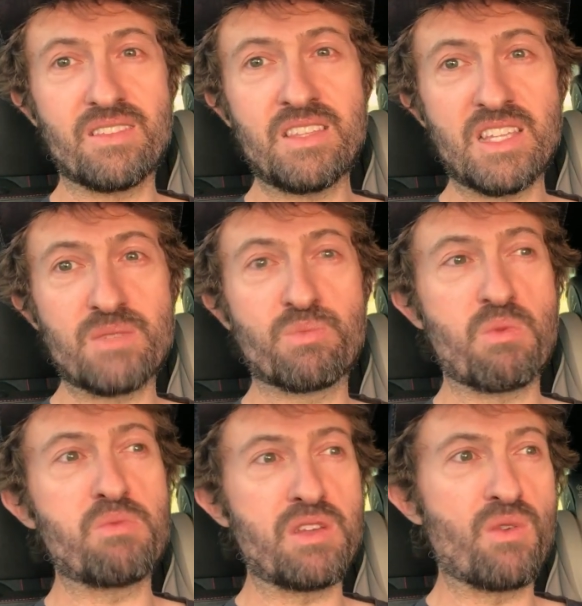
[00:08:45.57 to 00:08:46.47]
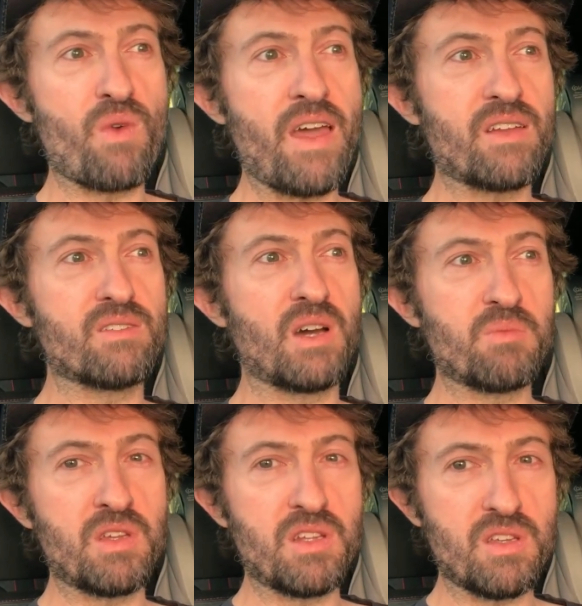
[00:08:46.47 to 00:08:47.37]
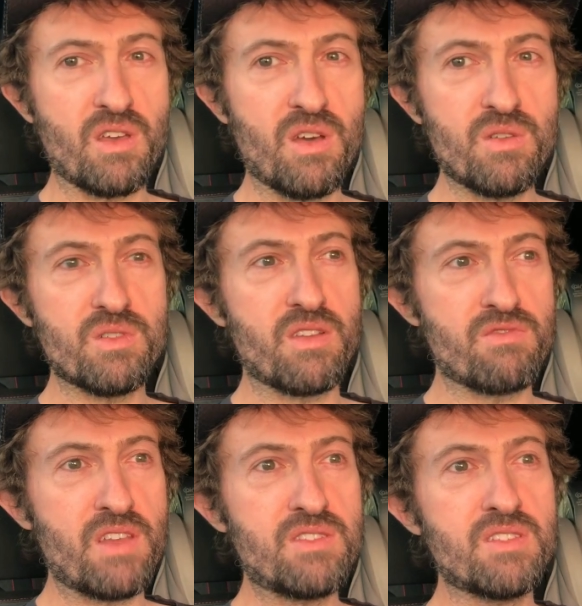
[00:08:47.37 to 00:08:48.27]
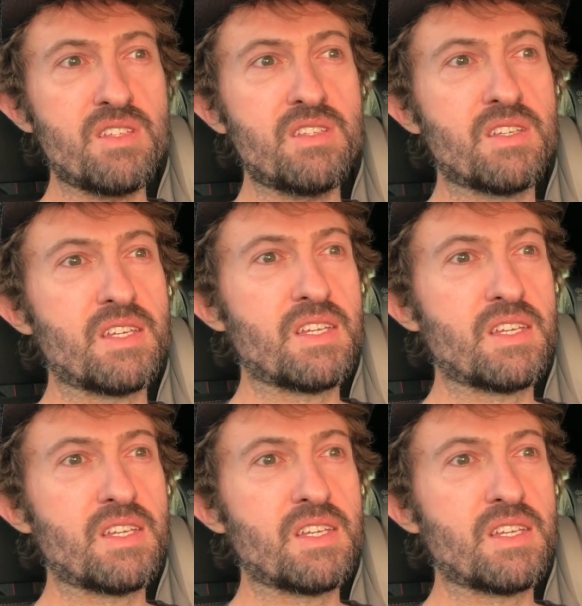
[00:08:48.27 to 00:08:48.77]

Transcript: I think that's probably a route I'm going to go eventually.